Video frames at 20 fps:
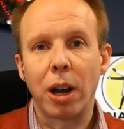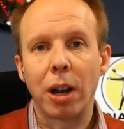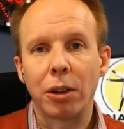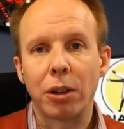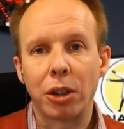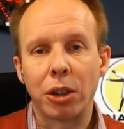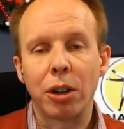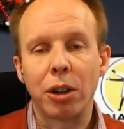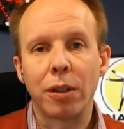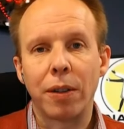
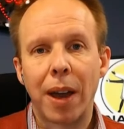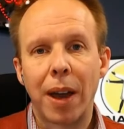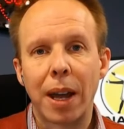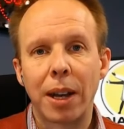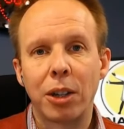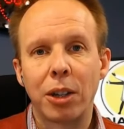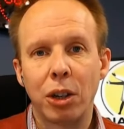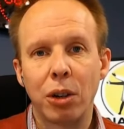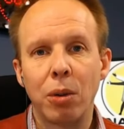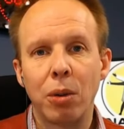trial should have
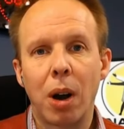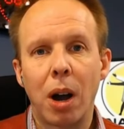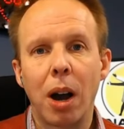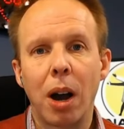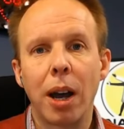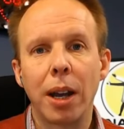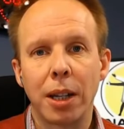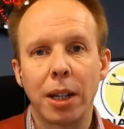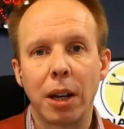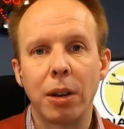had two
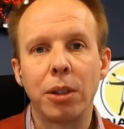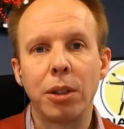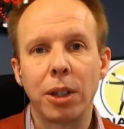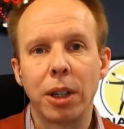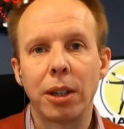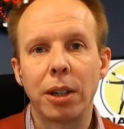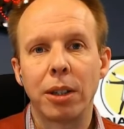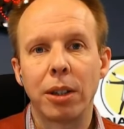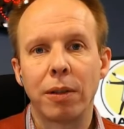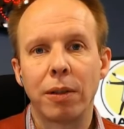high
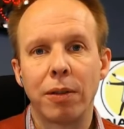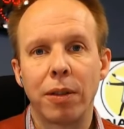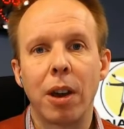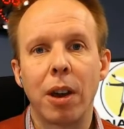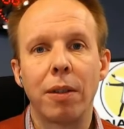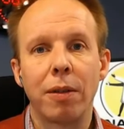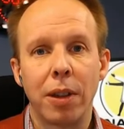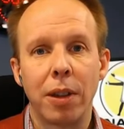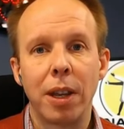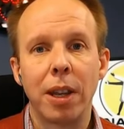doses of
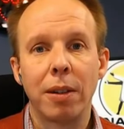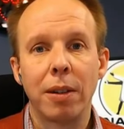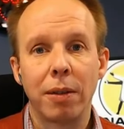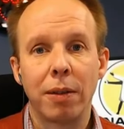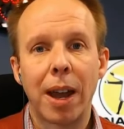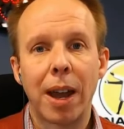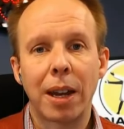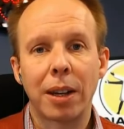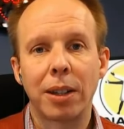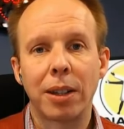the
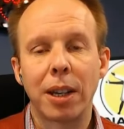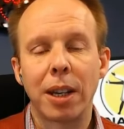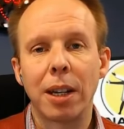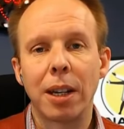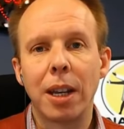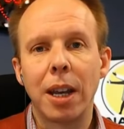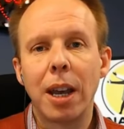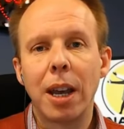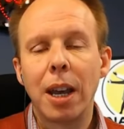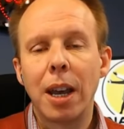
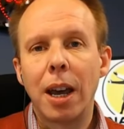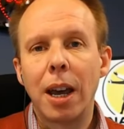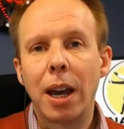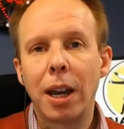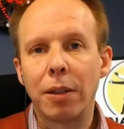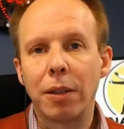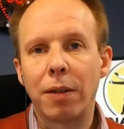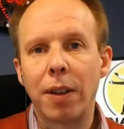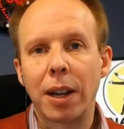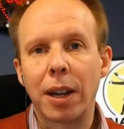vaccine.
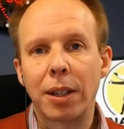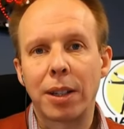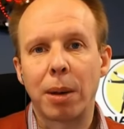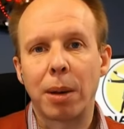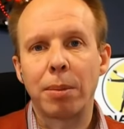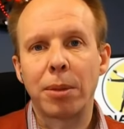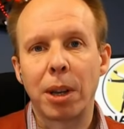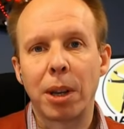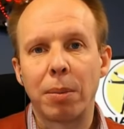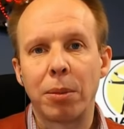And in fact,
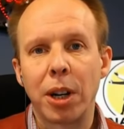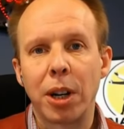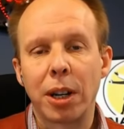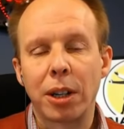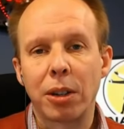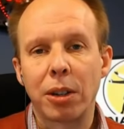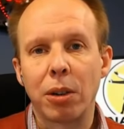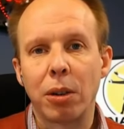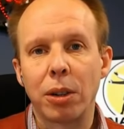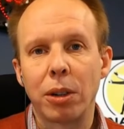some
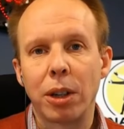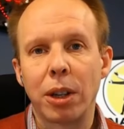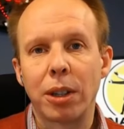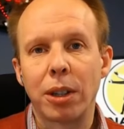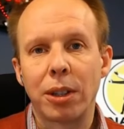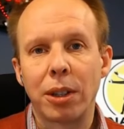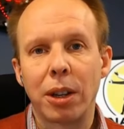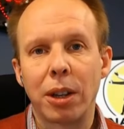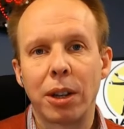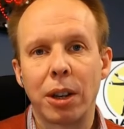subjects got
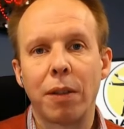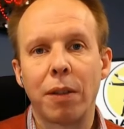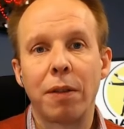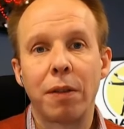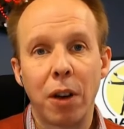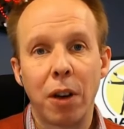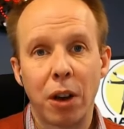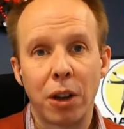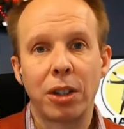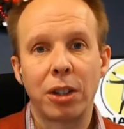a
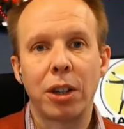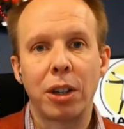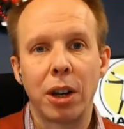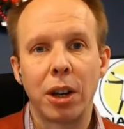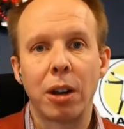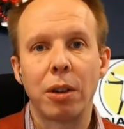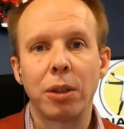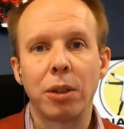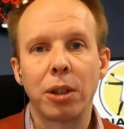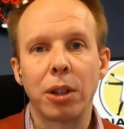
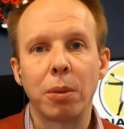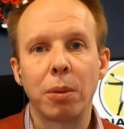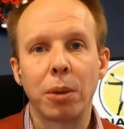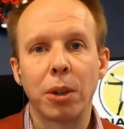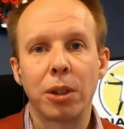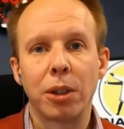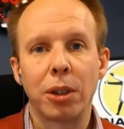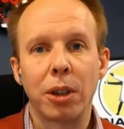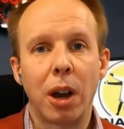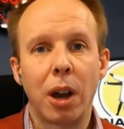first dose
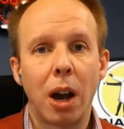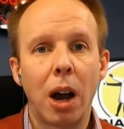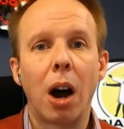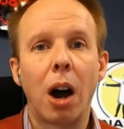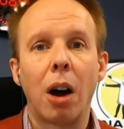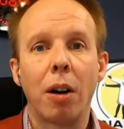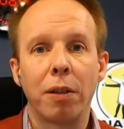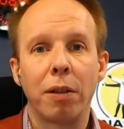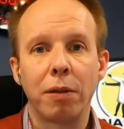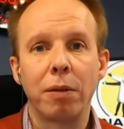that was
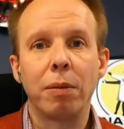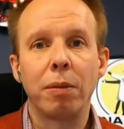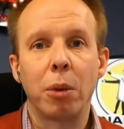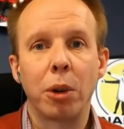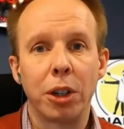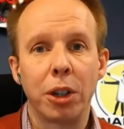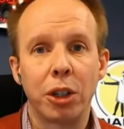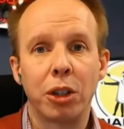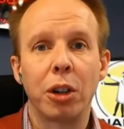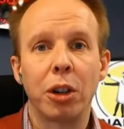half
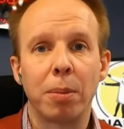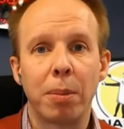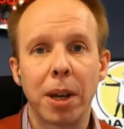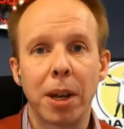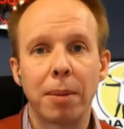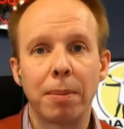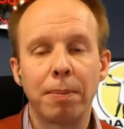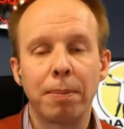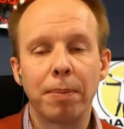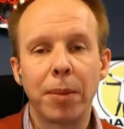what it should have
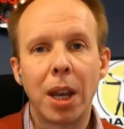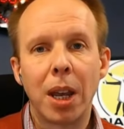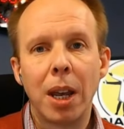been.